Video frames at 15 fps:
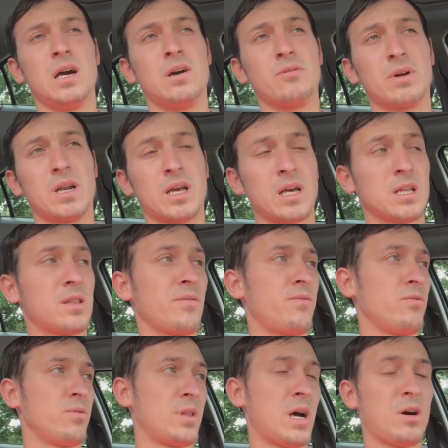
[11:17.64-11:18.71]
we're gonna get the
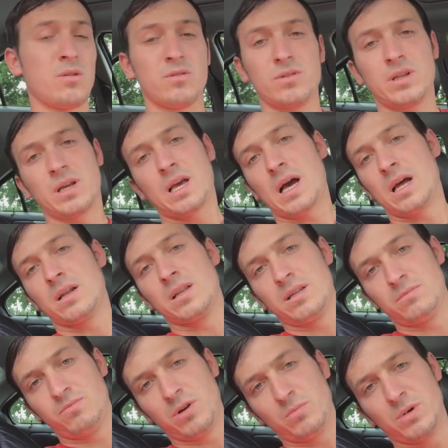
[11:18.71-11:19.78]
full down
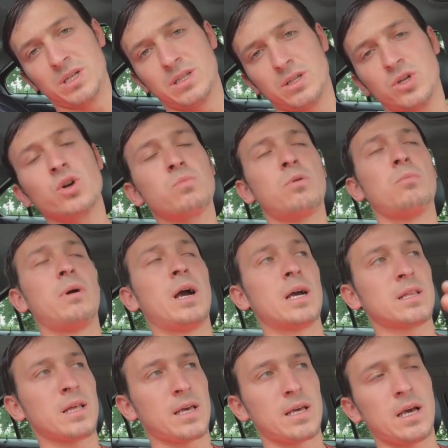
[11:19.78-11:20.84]
cad pretty much the turbo
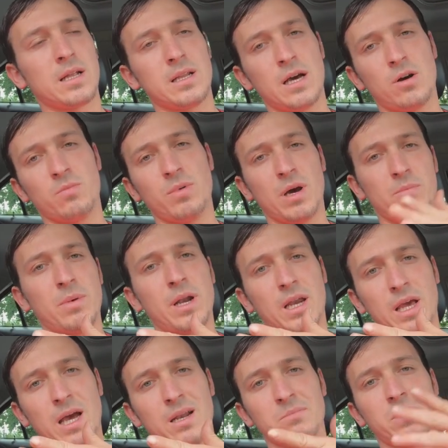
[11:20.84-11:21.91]
back the downpipe
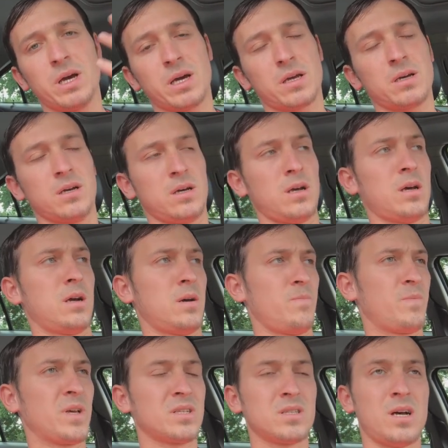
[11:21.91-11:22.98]
and cat back uh,
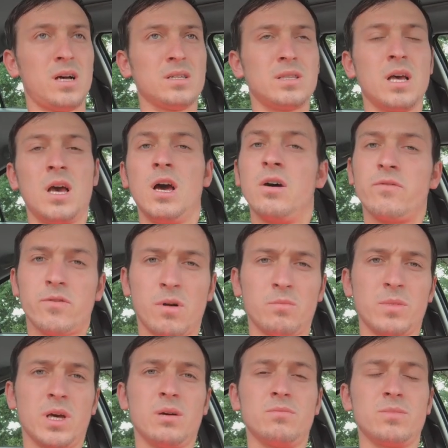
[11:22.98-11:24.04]
exhaust
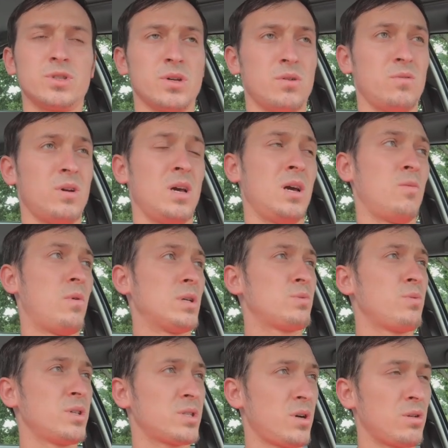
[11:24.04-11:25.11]
from them so
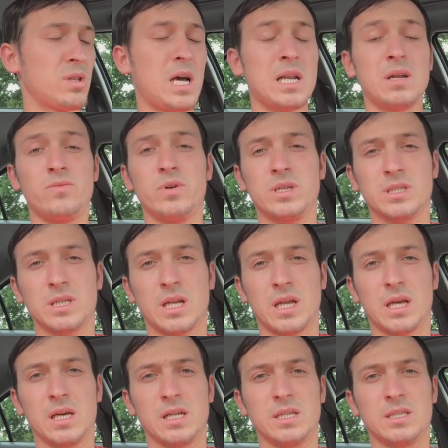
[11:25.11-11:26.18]
once we install that and we're just
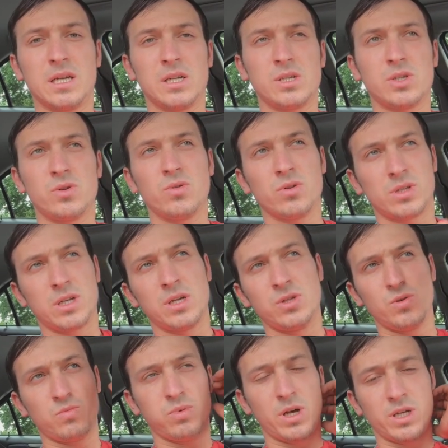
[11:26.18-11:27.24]
gonna get a stage 2 or
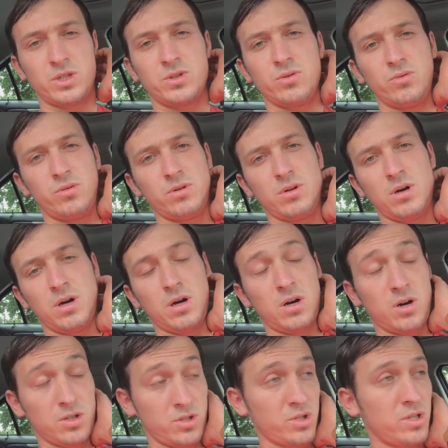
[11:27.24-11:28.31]
stage 2 plus tune uh,
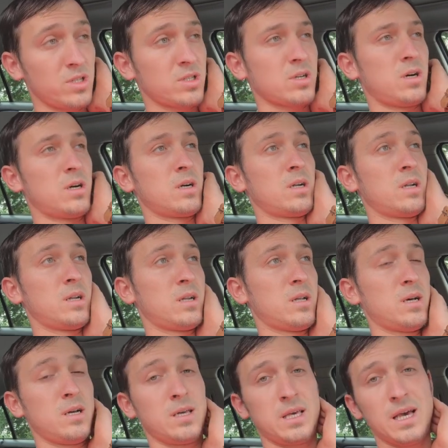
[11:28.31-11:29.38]
onto this car and then
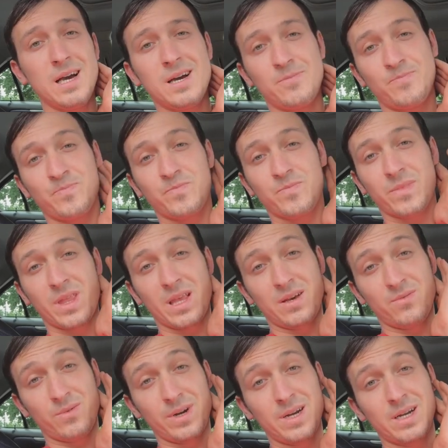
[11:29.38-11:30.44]
uh, yeah
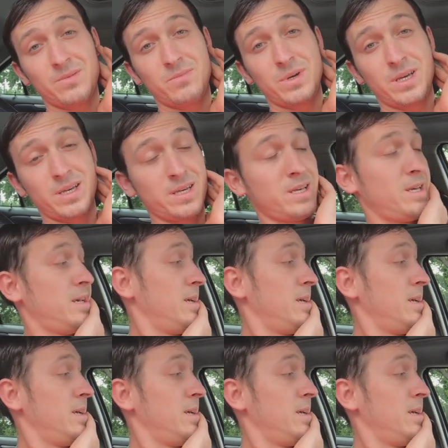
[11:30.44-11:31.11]
we're gonna be